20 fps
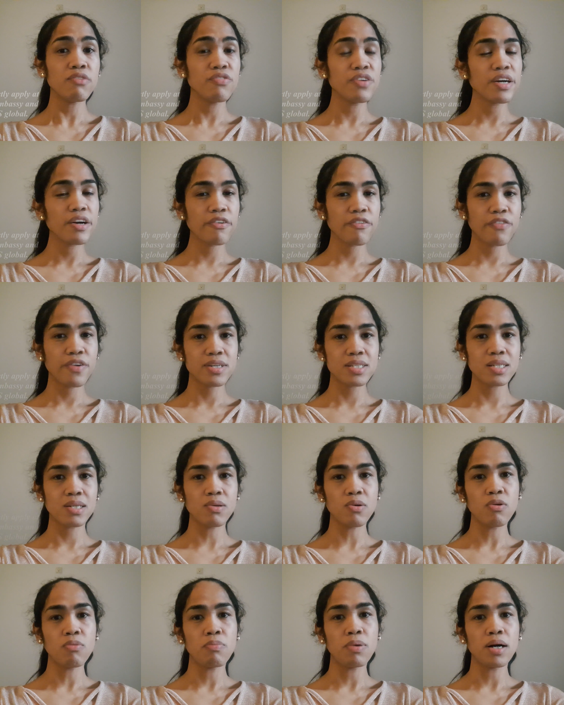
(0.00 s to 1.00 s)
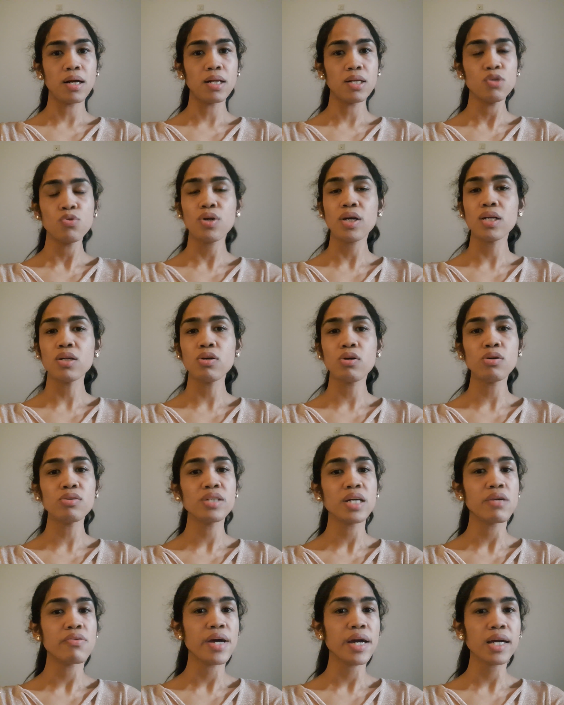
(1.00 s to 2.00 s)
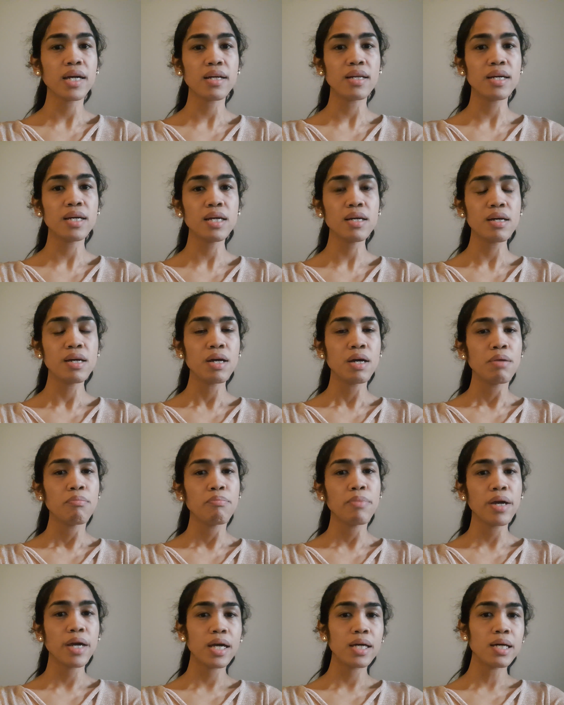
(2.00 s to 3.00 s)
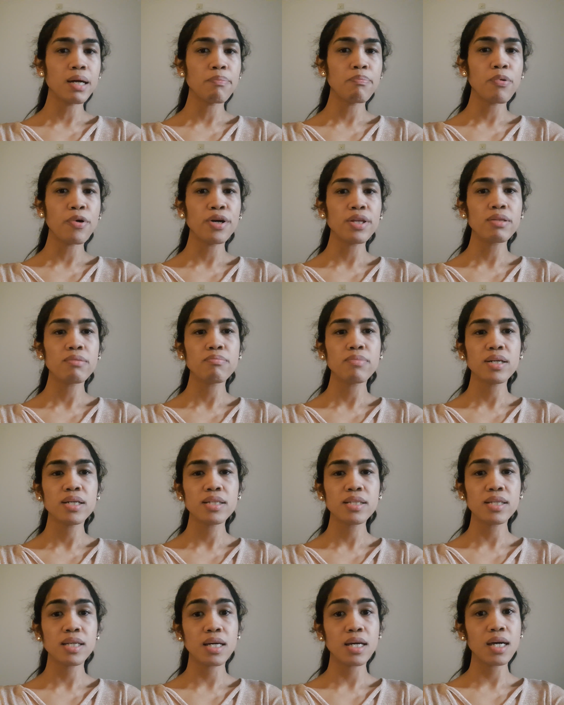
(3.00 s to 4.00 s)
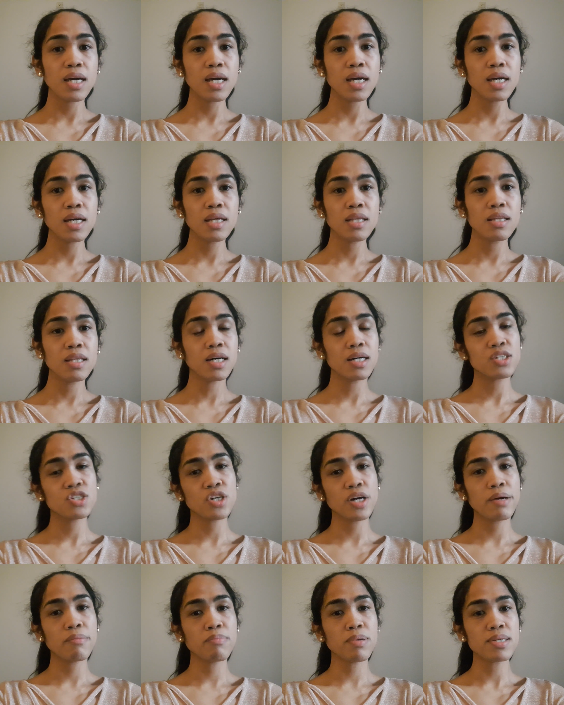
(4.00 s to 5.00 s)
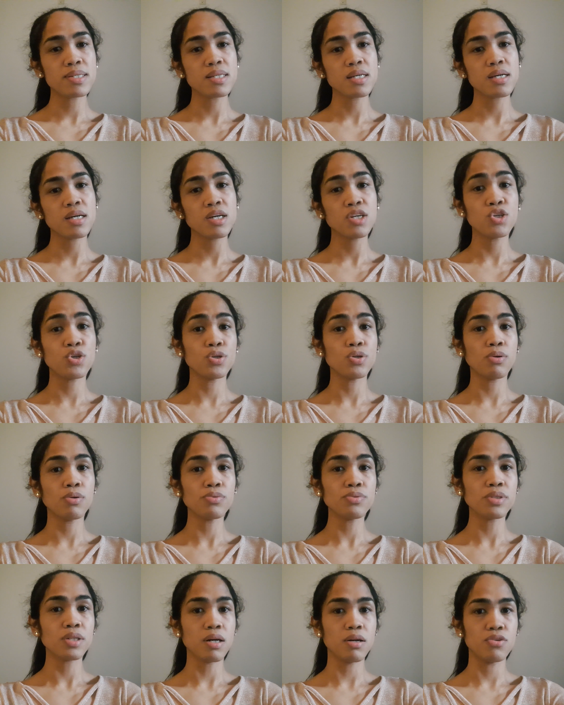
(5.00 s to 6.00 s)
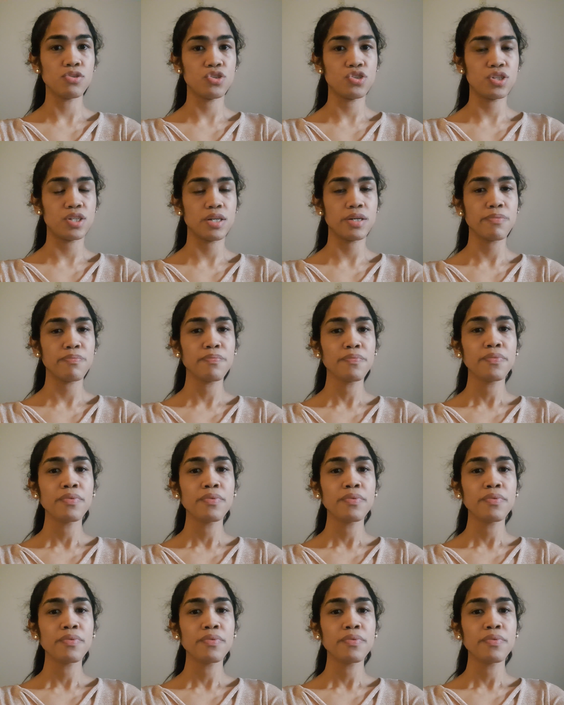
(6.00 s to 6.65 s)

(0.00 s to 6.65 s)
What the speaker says: VFS Global. You can go directly, make an appointment in Dutch embassy in your own country.